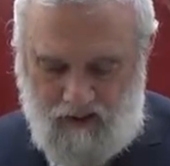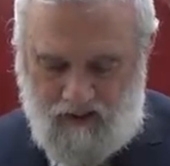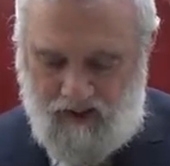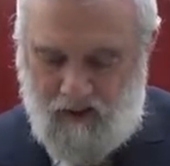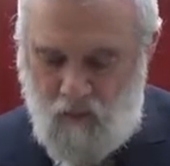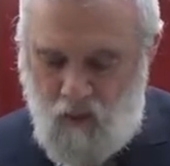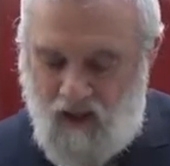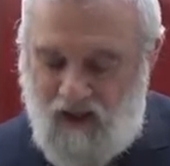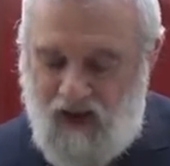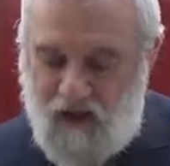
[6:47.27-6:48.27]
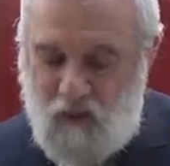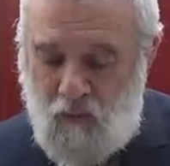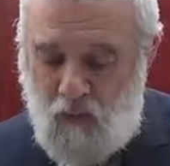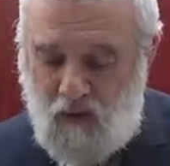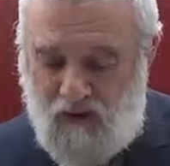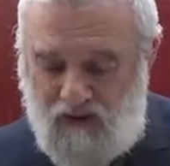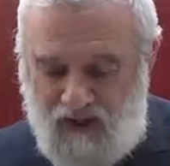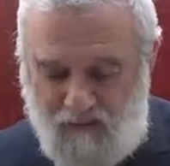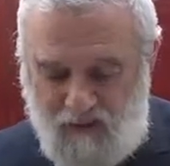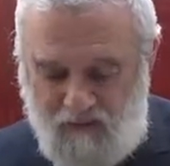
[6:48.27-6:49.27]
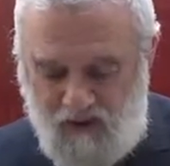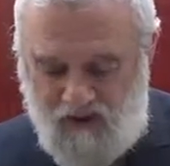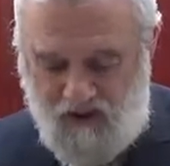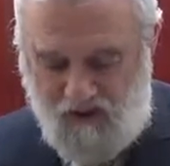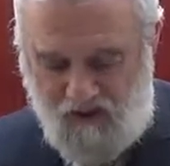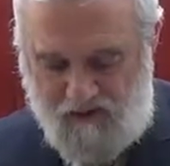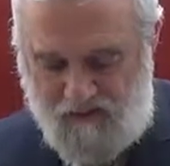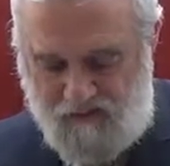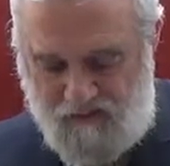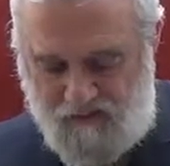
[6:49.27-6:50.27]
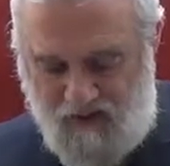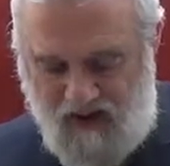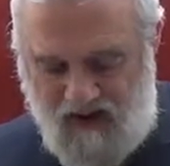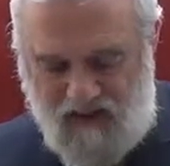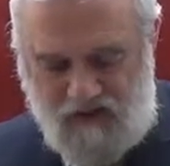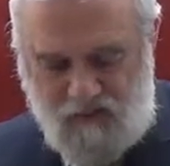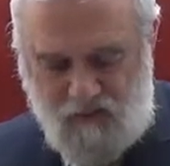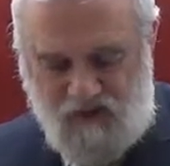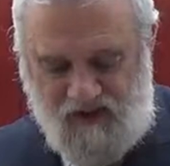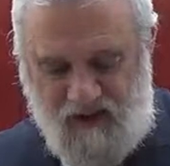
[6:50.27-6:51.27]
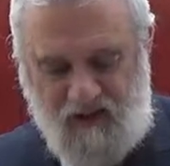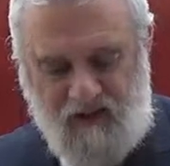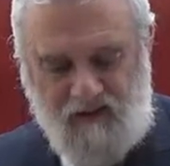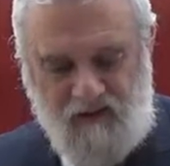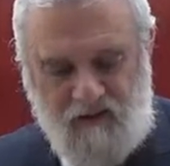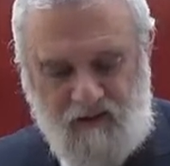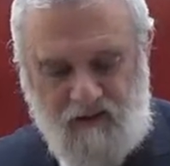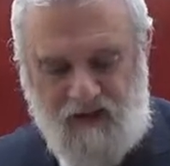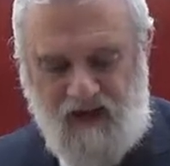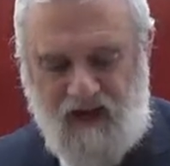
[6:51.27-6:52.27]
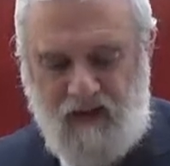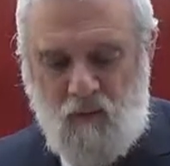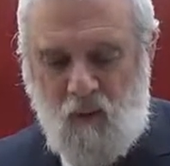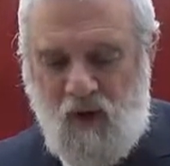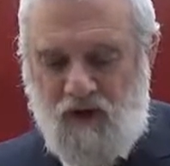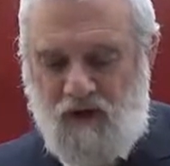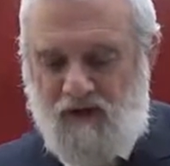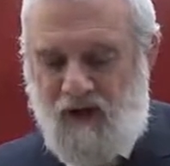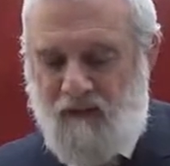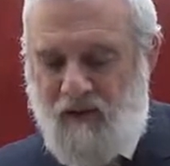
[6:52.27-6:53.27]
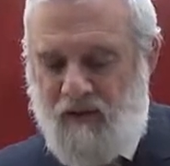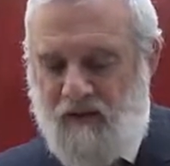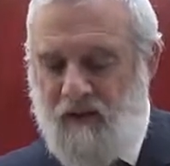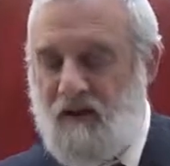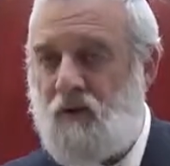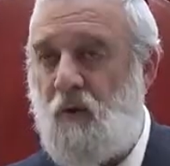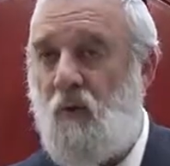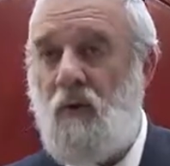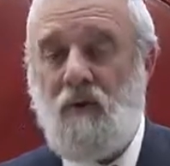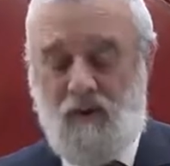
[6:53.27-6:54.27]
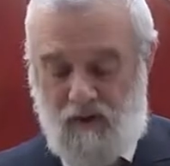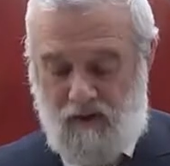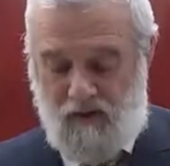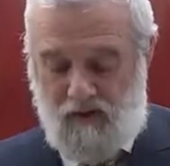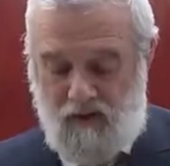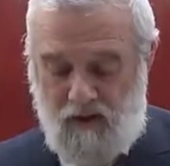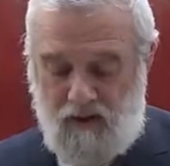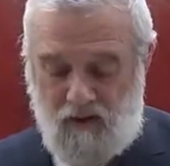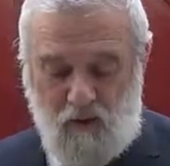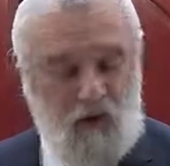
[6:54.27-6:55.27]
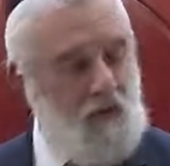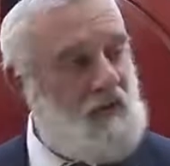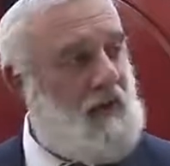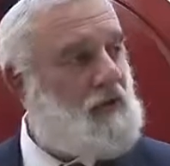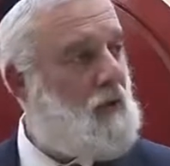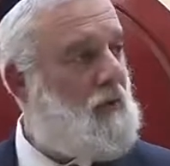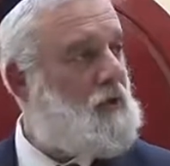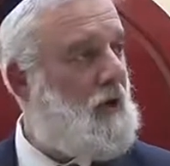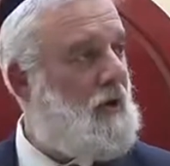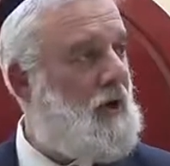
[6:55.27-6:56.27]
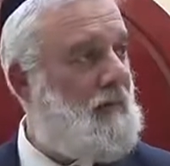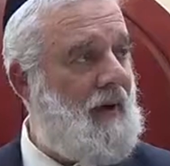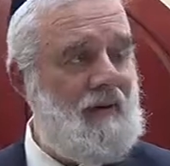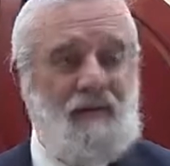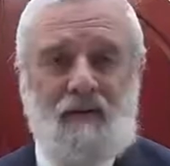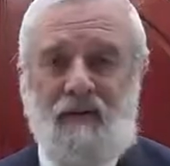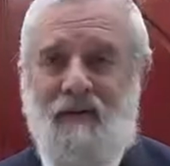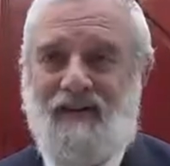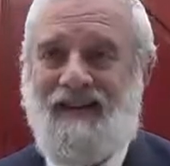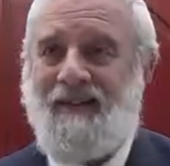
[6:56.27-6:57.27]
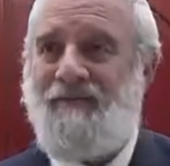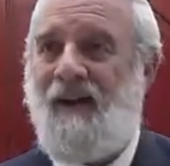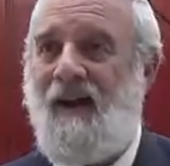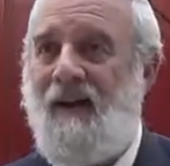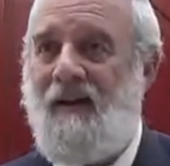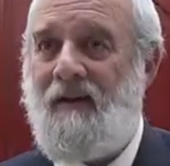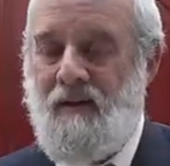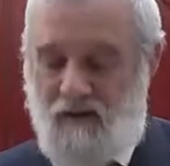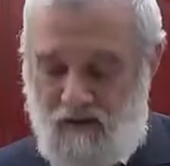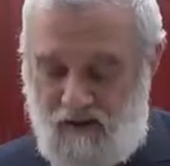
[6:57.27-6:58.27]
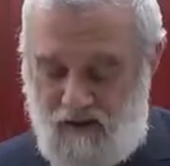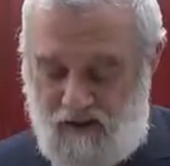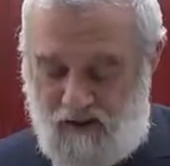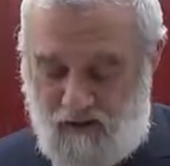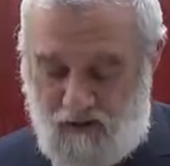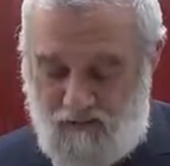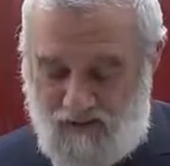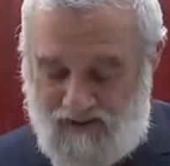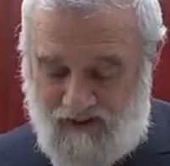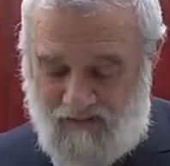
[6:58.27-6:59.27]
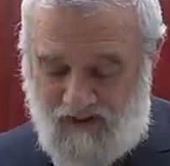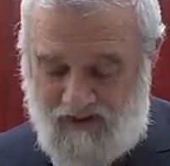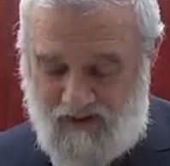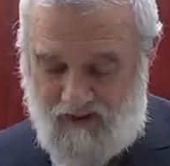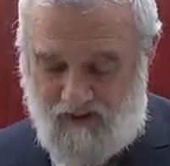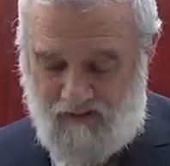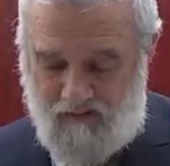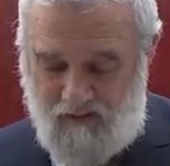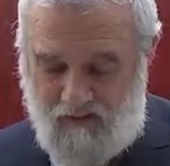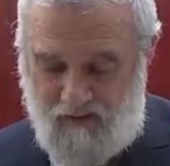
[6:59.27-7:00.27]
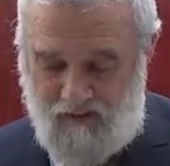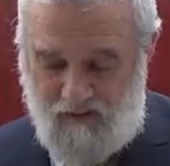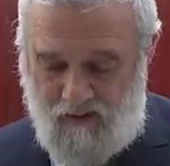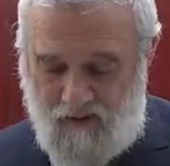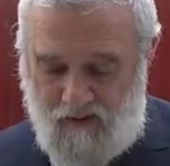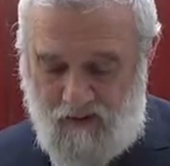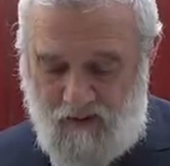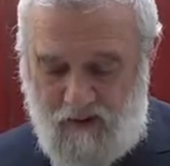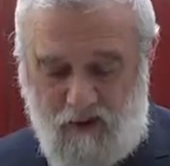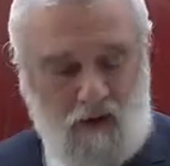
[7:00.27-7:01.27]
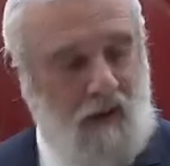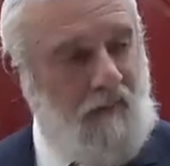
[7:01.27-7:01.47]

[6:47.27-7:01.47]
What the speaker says: Kidmu einai hashmurot laseach bimratecha. My eyes preceded the night watches that I may discuss your word. So here he's not so much talking about tefillah, he's talking about imratecha. He's talking